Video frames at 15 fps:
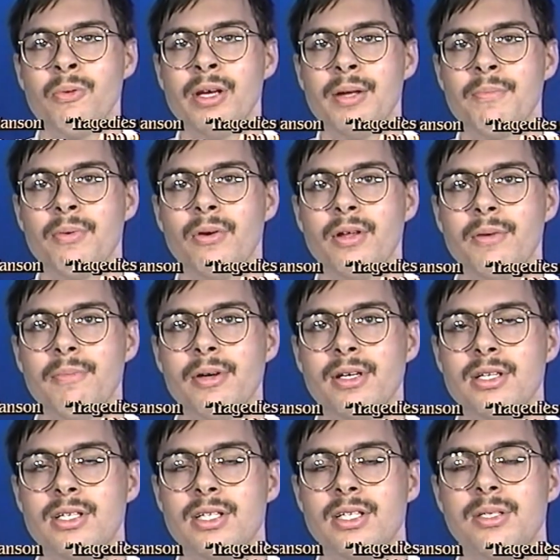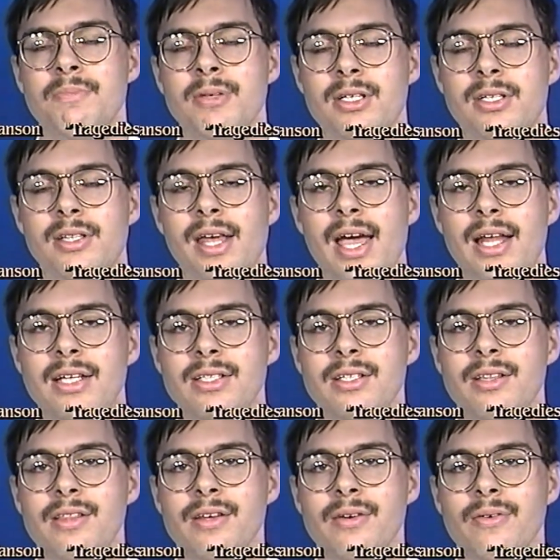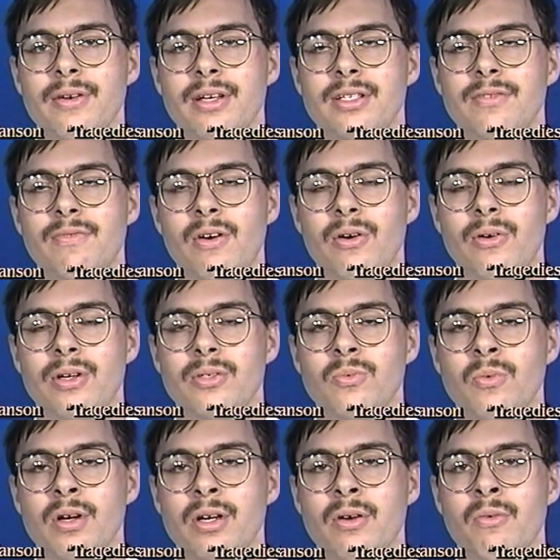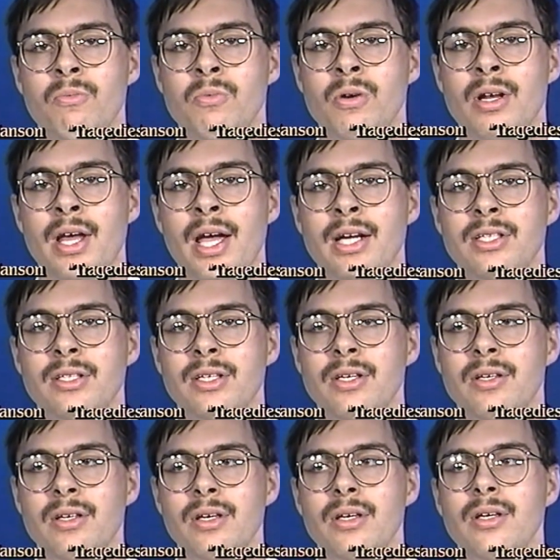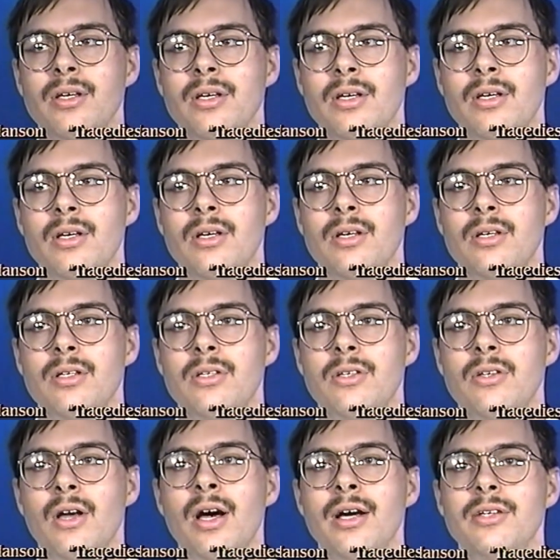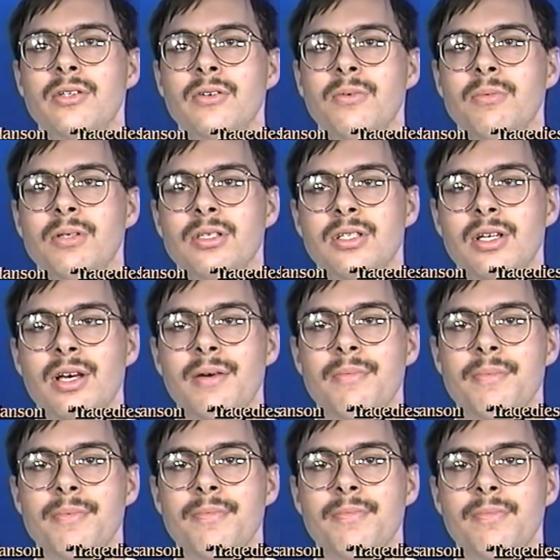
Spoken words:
we can pretty much dismiss that as a theory as far as what actually doomed the ship.